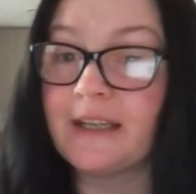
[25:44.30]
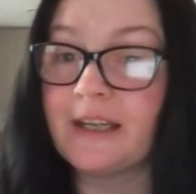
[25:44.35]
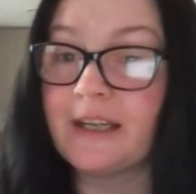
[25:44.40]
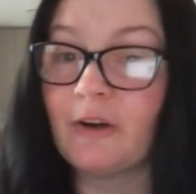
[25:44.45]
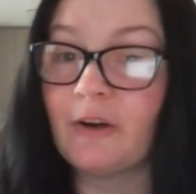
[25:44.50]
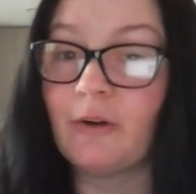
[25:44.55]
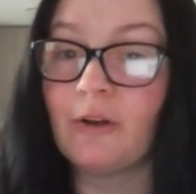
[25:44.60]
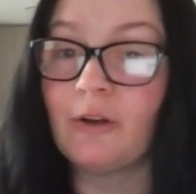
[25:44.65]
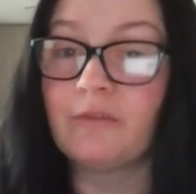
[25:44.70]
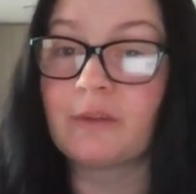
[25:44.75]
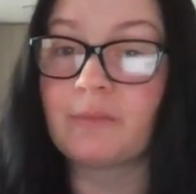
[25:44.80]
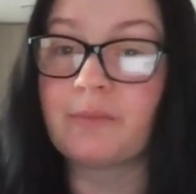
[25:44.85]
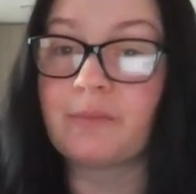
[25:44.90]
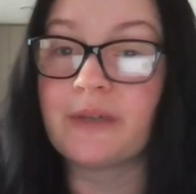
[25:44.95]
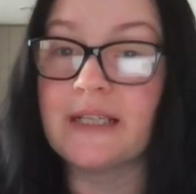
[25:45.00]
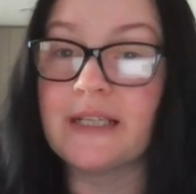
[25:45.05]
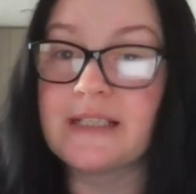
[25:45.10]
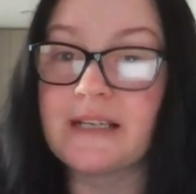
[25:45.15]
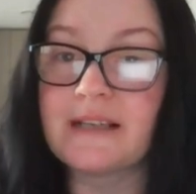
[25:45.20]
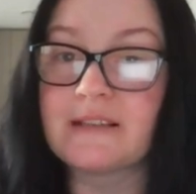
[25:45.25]
all over
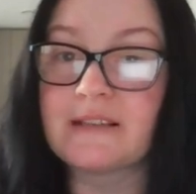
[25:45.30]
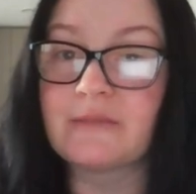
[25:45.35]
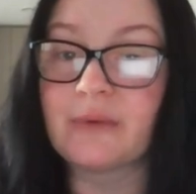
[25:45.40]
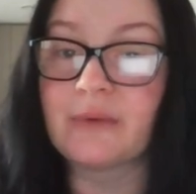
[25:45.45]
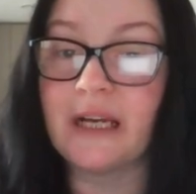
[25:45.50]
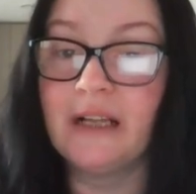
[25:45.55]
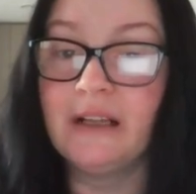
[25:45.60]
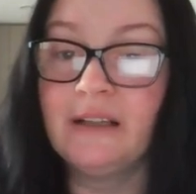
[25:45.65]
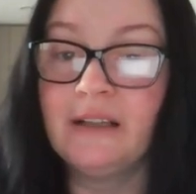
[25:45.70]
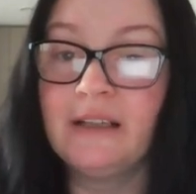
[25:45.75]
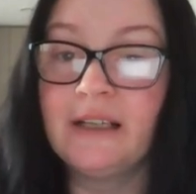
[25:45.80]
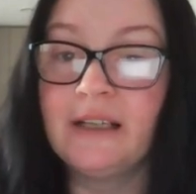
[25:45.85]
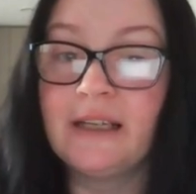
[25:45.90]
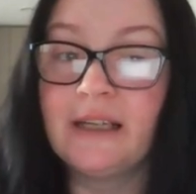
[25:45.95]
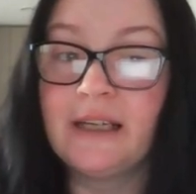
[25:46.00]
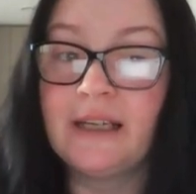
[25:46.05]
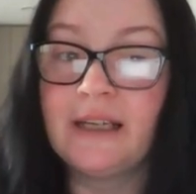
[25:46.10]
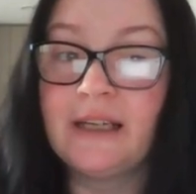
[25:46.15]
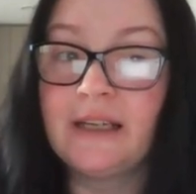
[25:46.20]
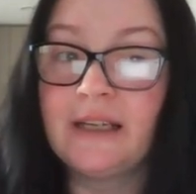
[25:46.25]
print as well.
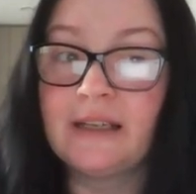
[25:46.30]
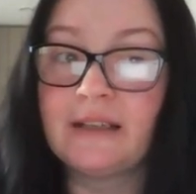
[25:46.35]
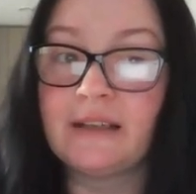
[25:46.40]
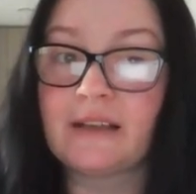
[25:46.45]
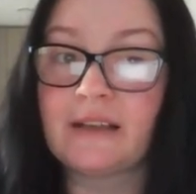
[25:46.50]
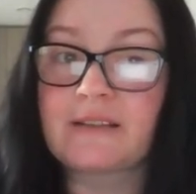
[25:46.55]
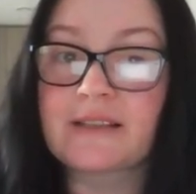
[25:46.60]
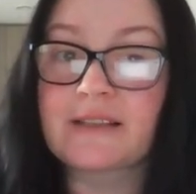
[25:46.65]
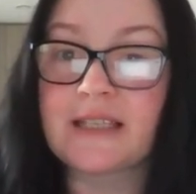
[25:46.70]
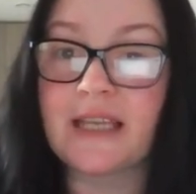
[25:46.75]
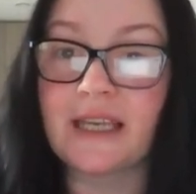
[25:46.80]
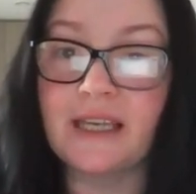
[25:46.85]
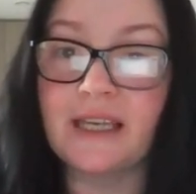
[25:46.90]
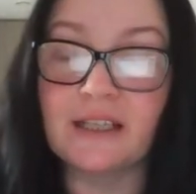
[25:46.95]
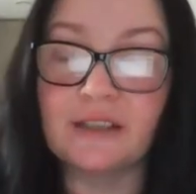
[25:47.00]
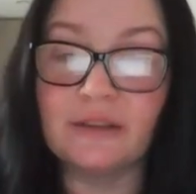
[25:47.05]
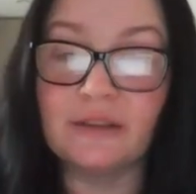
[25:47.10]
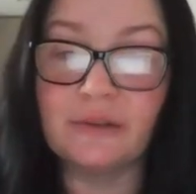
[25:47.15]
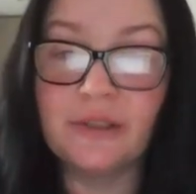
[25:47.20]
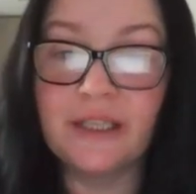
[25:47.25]
Let's take
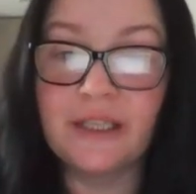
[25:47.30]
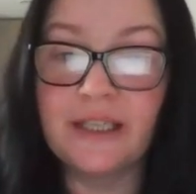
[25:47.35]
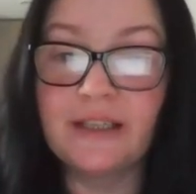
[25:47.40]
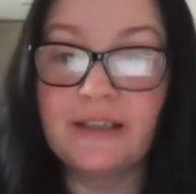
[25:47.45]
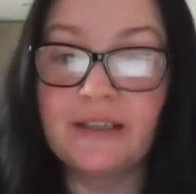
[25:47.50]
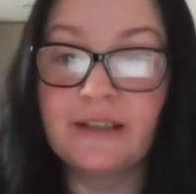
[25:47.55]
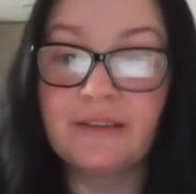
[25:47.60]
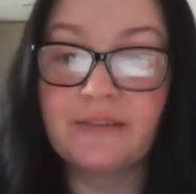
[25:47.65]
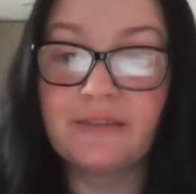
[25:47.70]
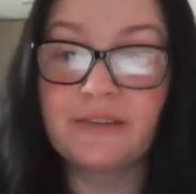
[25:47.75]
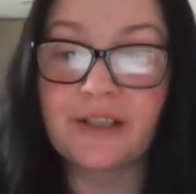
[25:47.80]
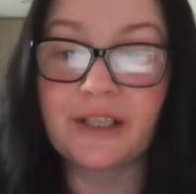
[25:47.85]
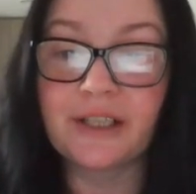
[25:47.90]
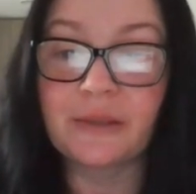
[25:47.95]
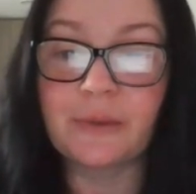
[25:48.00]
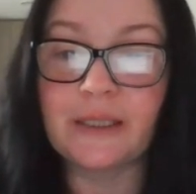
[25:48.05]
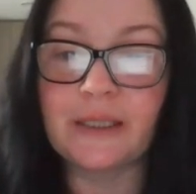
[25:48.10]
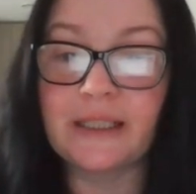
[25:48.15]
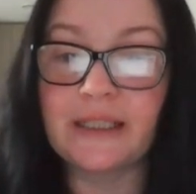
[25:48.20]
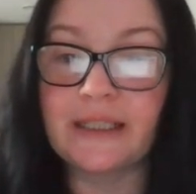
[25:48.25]
a look very
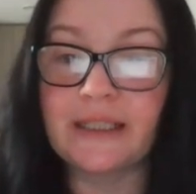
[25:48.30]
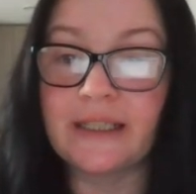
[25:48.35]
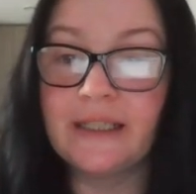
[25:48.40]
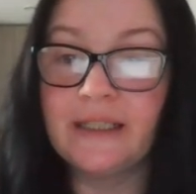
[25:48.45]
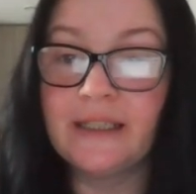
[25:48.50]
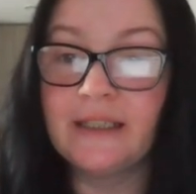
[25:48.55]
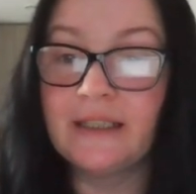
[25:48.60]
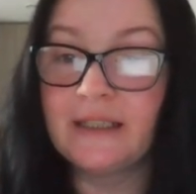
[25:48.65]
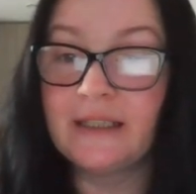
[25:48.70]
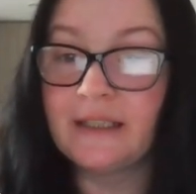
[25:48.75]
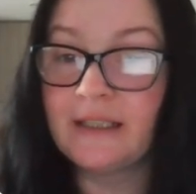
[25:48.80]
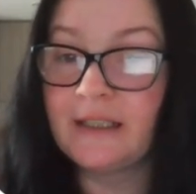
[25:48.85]
quickly.